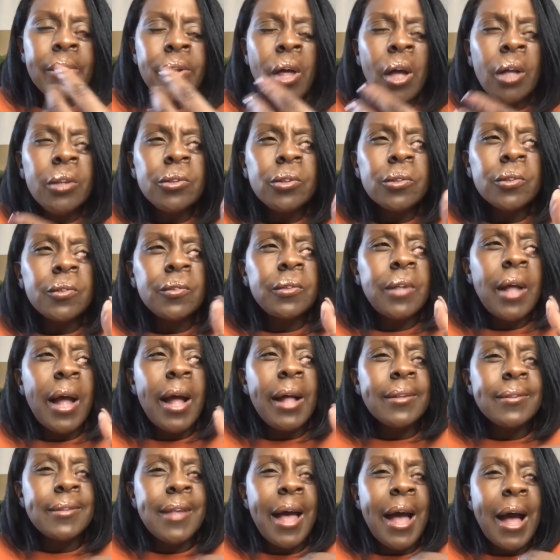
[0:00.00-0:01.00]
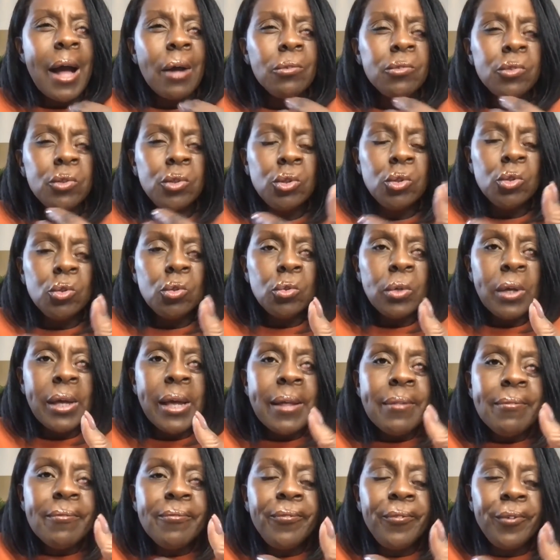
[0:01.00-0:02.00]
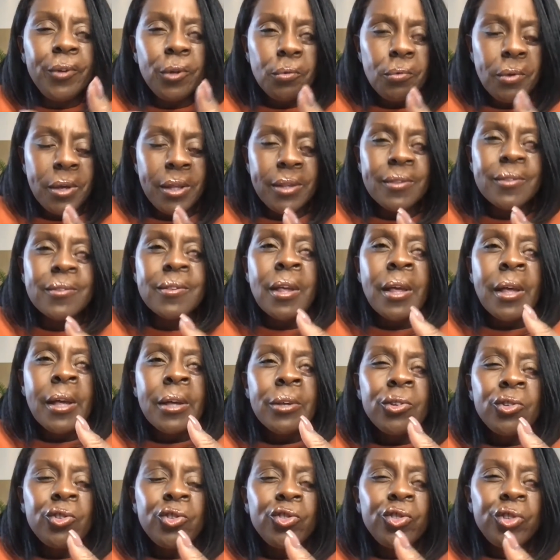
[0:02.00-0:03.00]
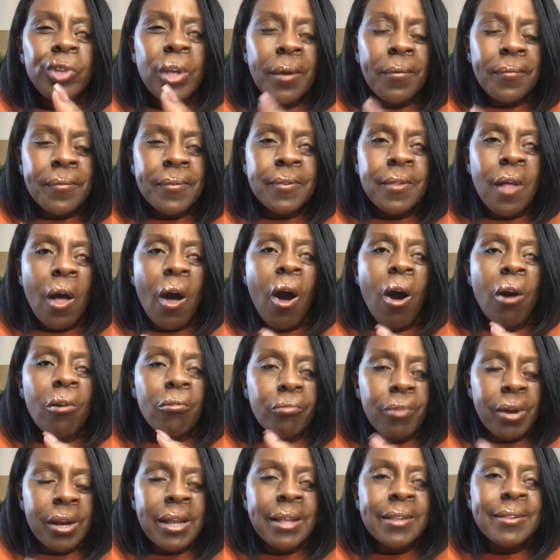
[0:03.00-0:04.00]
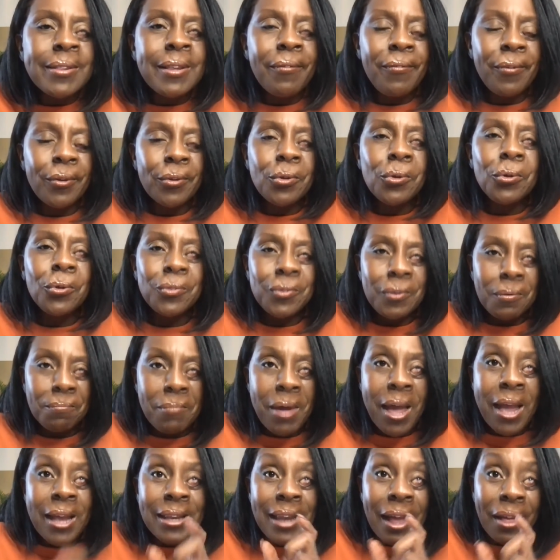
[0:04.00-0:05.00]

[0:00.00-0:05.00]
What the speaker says: understands how to influence shifts that are really difficult to make.